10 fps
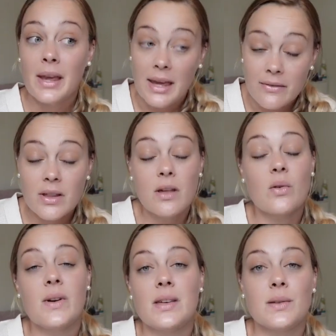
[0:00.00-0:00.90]
Even though
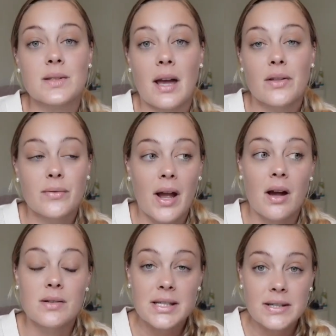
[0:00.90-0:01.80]
we use gather
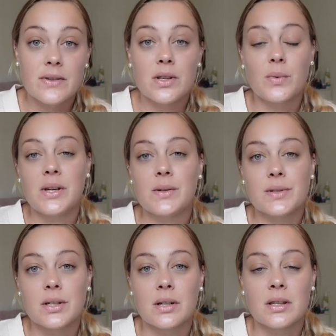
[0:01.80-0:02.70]
round, even though we use
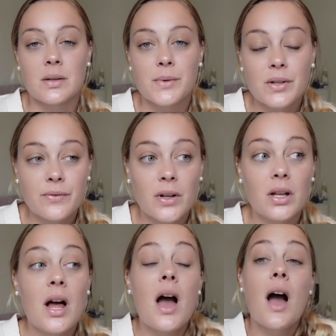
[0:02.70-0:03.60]
the good and the
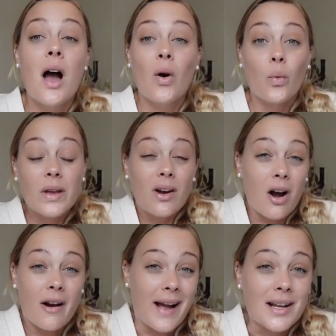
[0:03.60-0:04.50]
beautiful, we
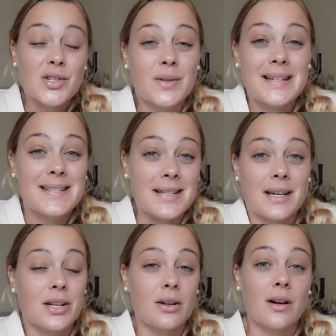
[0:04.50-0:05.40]
are actually
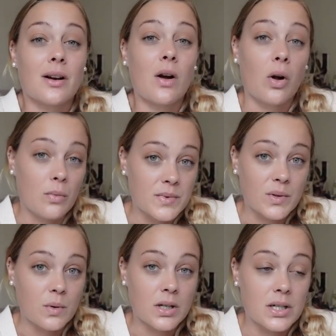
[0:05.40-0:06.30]
secular
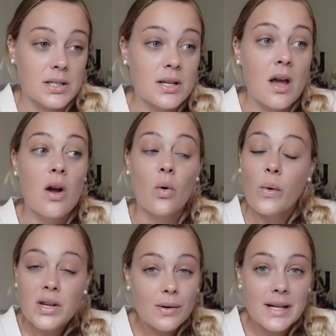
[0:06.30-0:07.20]
homeschoolers. We don't